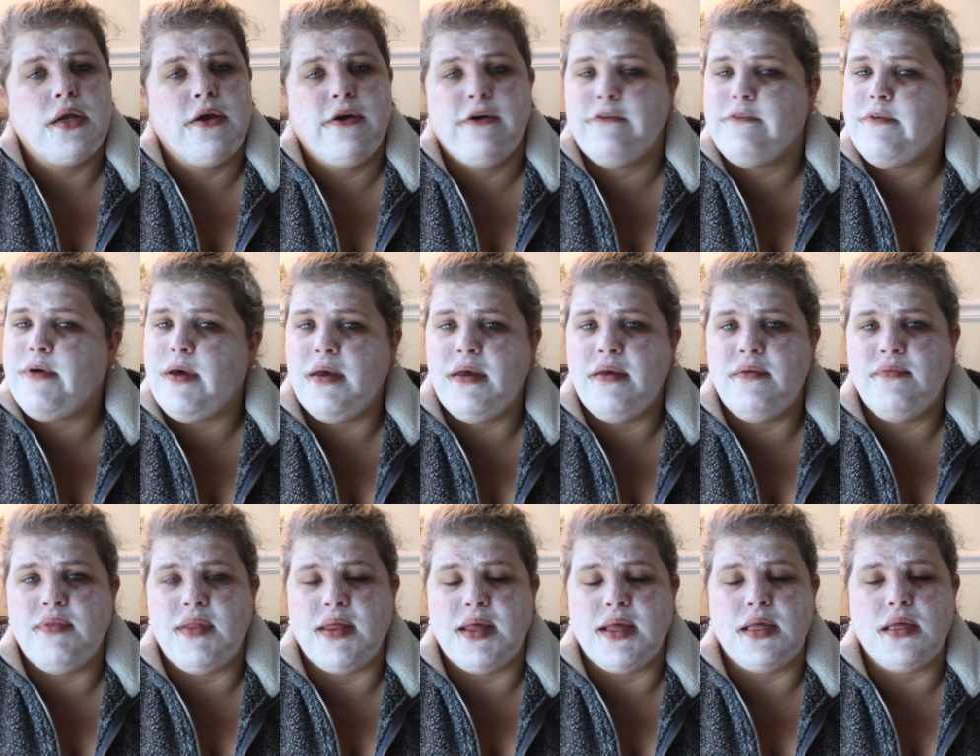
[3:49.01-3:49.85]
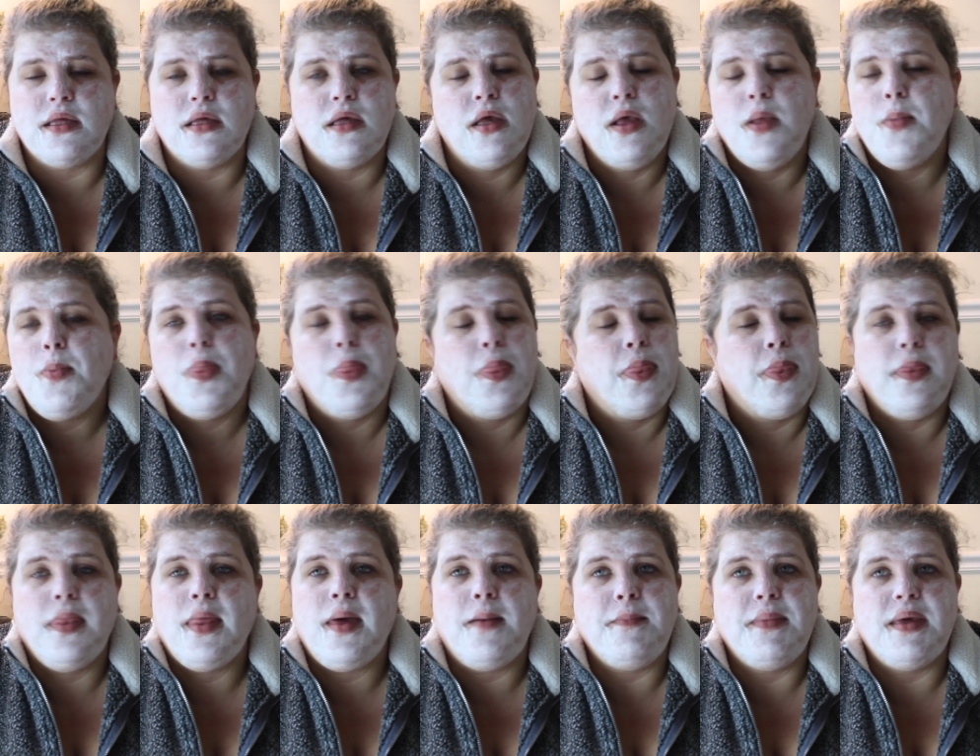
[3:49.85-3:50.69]
or five, like
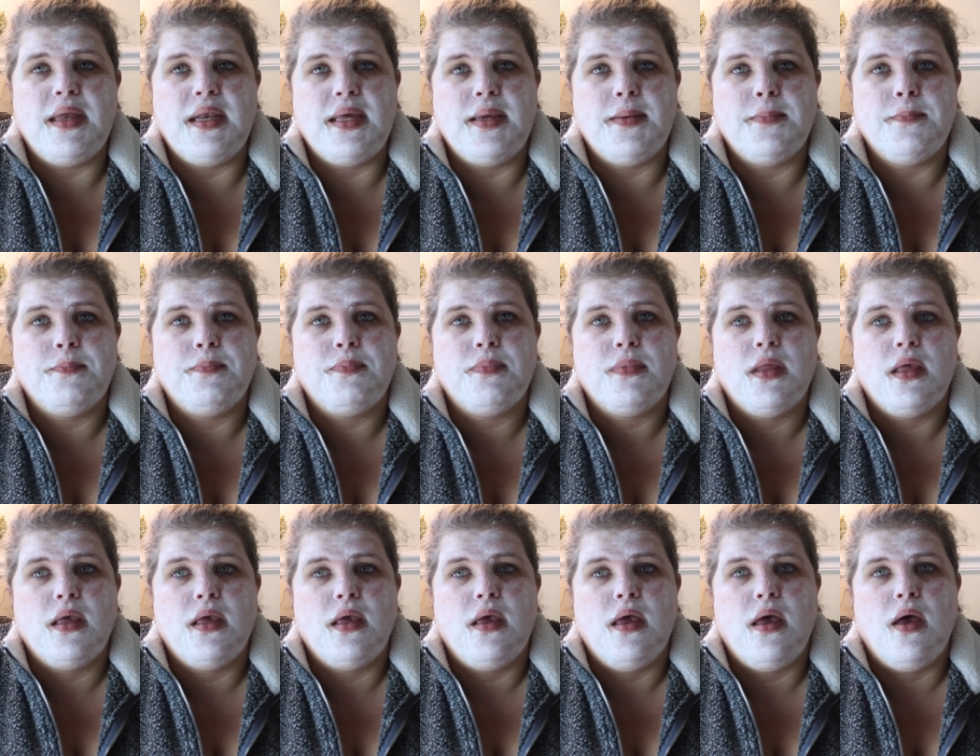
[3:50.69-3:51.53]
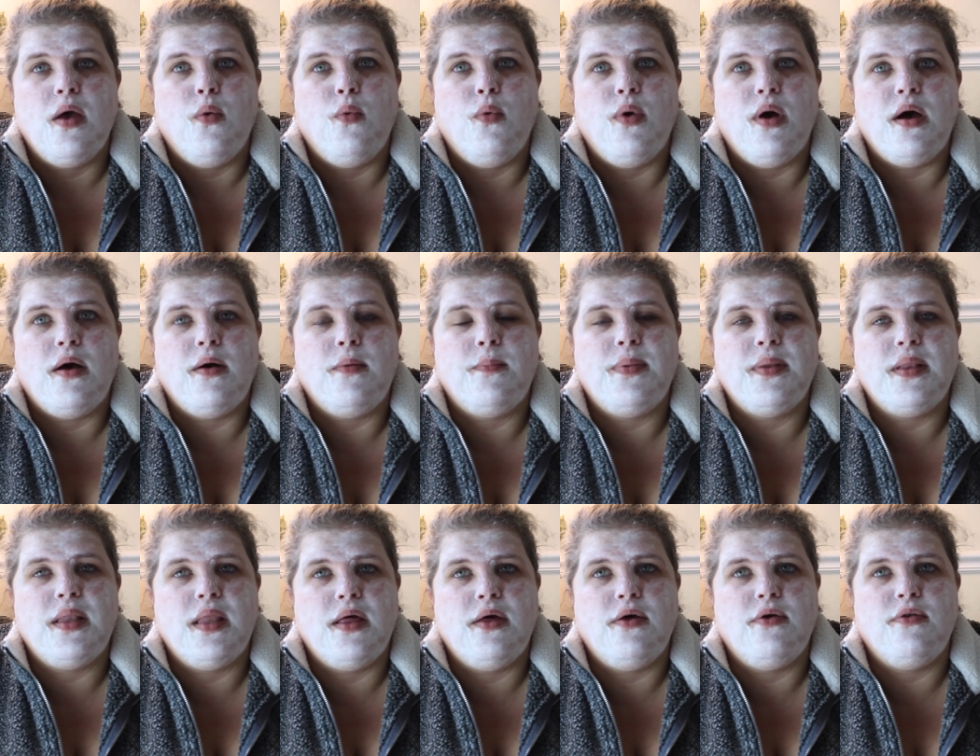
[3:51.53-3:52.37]
not many, well
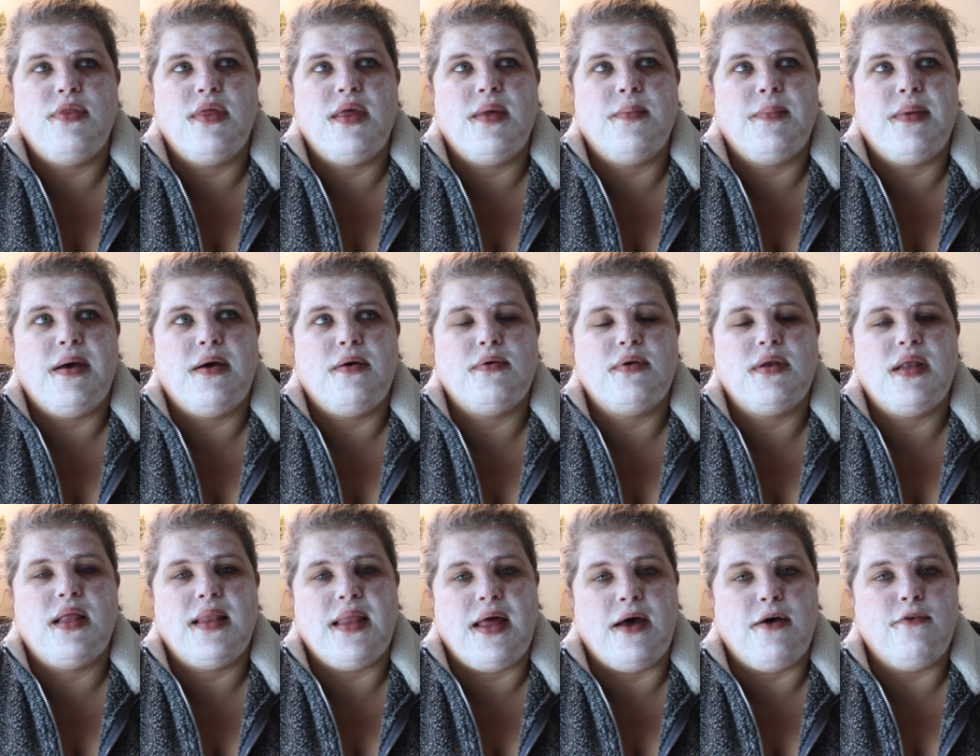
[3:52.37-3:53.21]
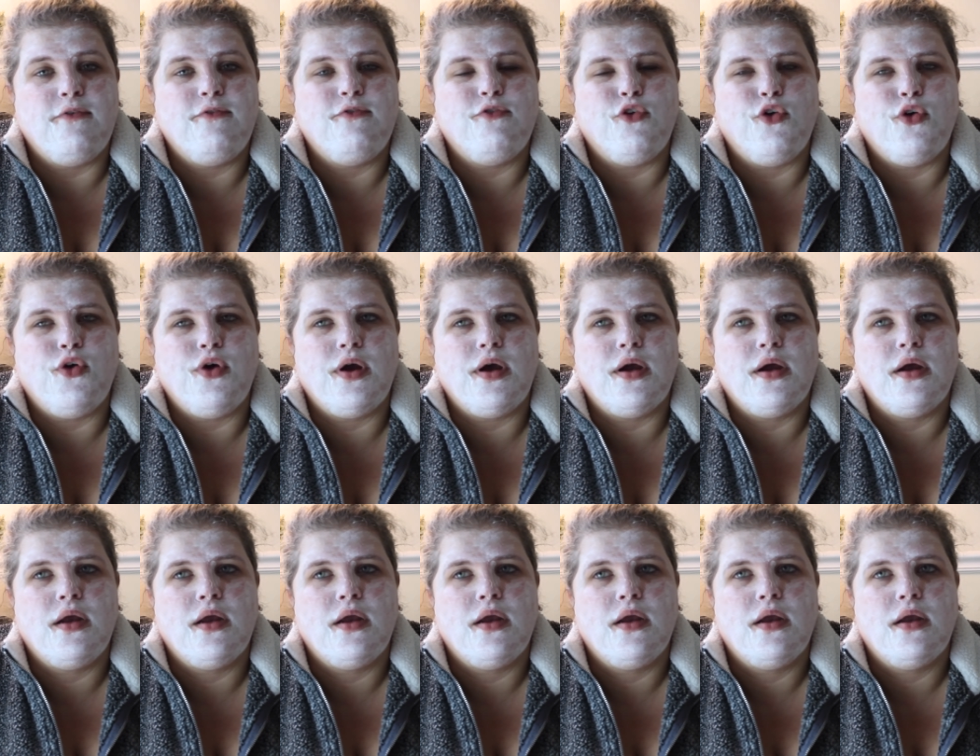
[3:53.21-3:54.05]
below the amount allowed for
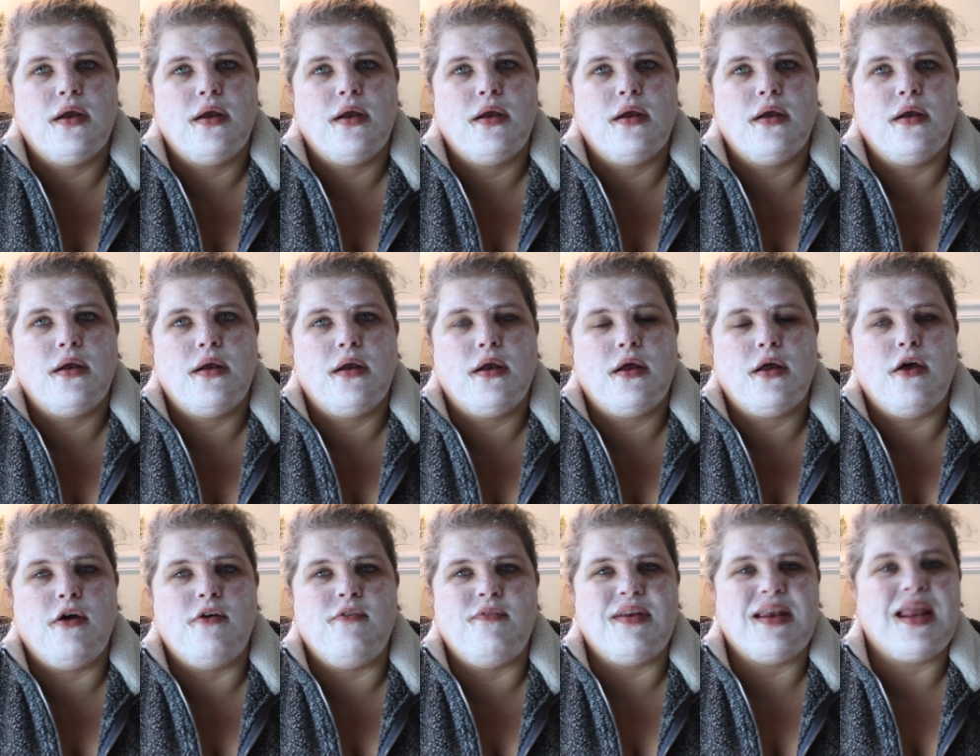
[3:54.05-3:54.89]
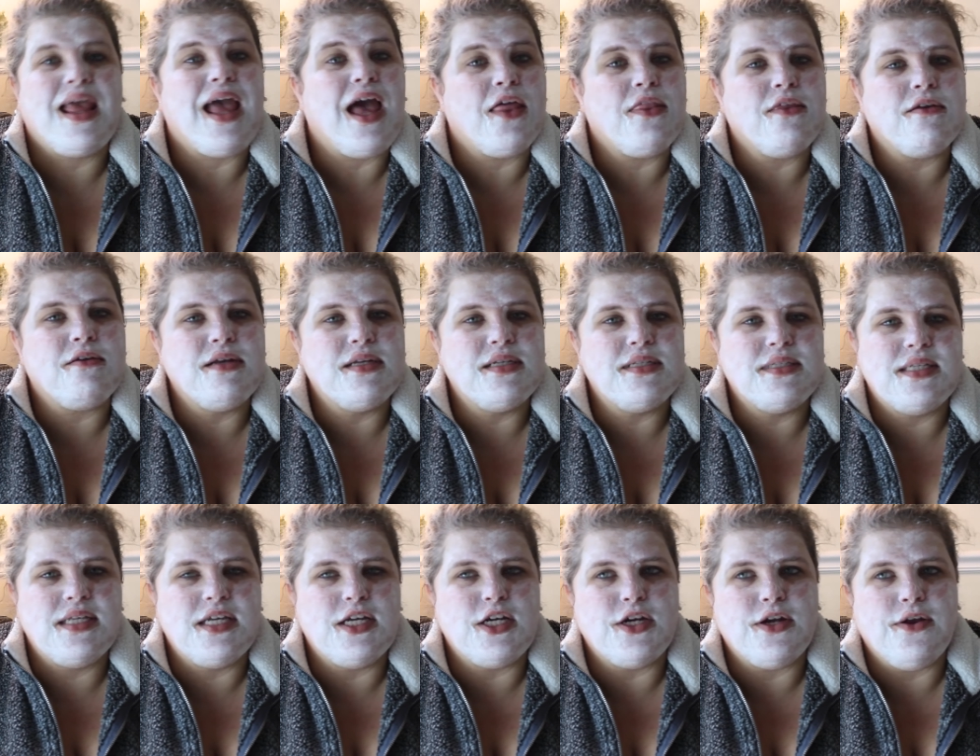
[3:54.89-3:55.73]
COVID
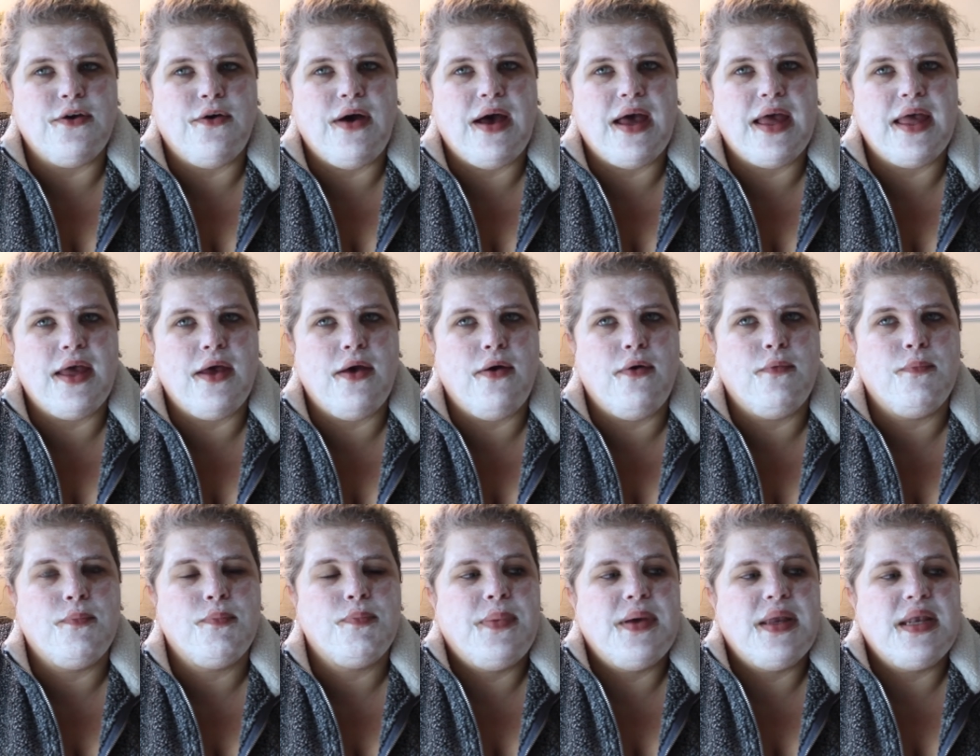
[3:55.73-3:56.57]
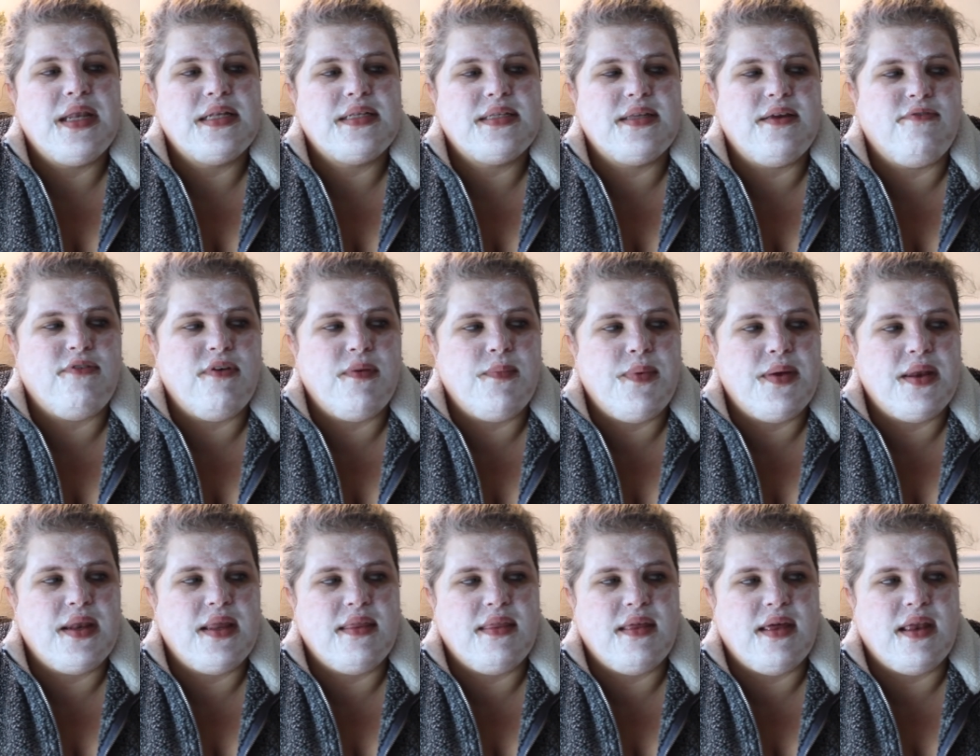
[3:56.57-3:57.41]
gatherings here in Ohio. But it's
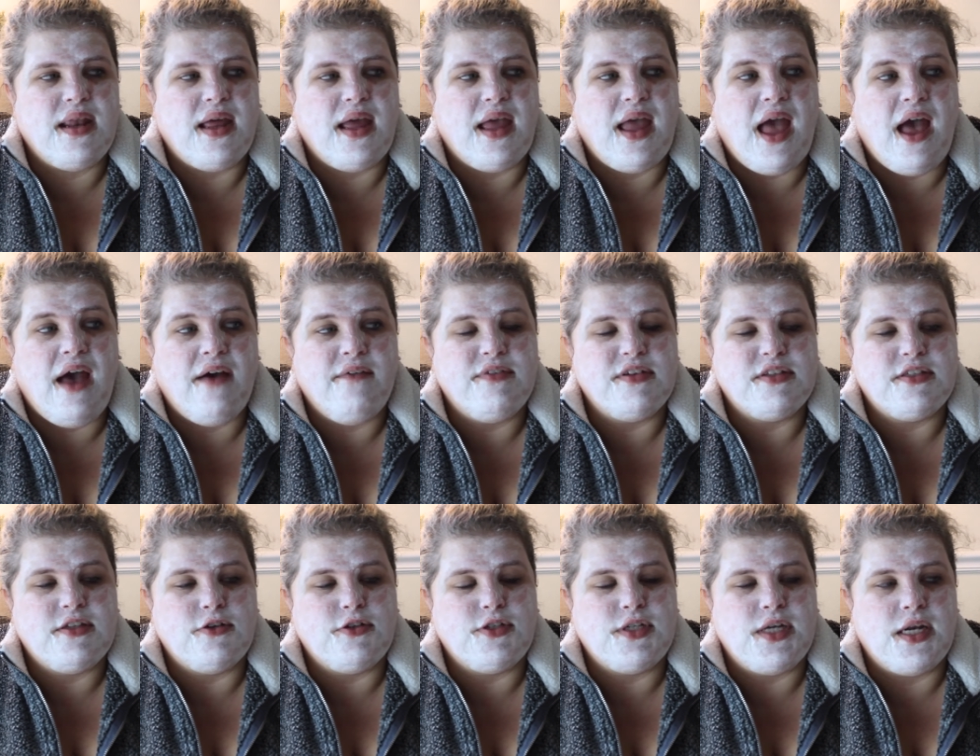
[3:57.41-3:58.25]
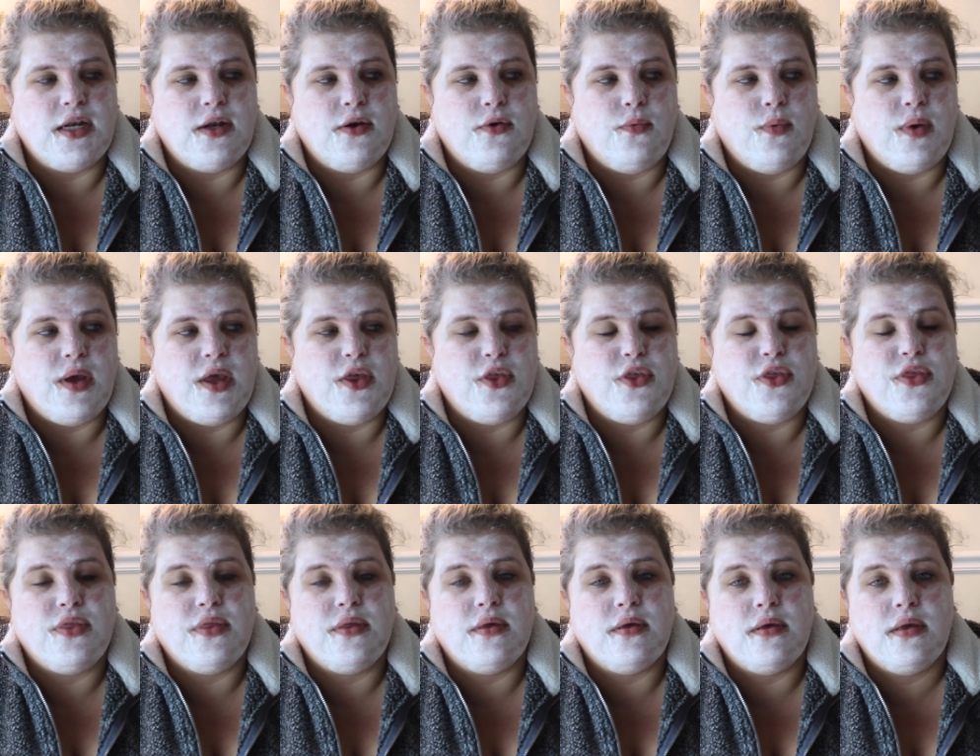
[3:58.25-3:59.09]
everybody that I have associated
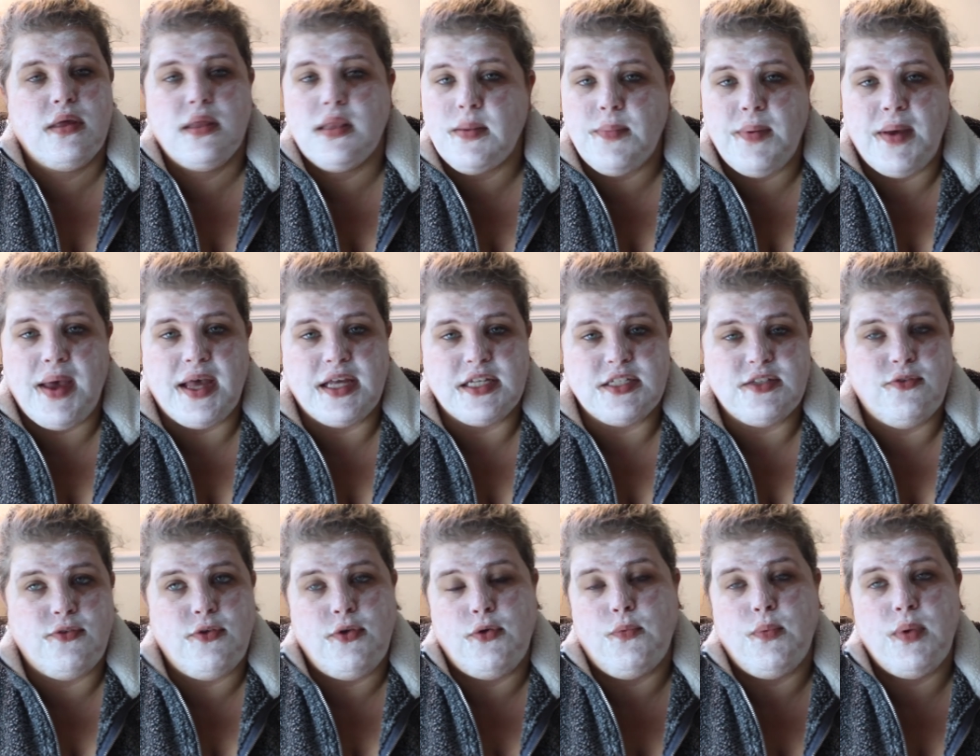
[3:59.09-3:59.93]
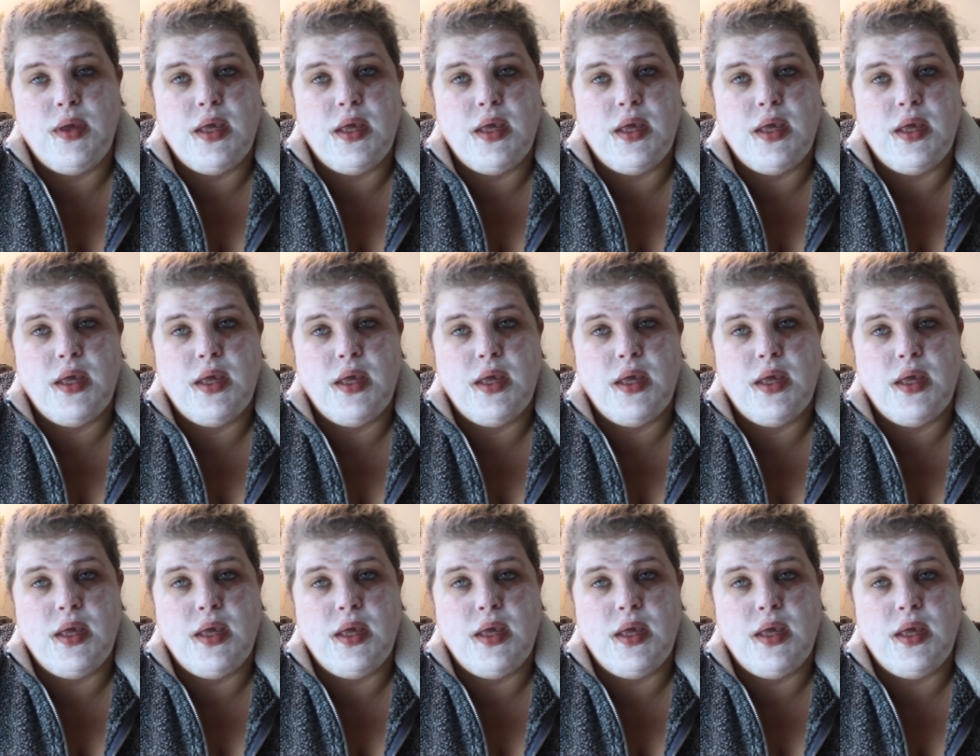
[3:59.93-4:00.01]
with in the past few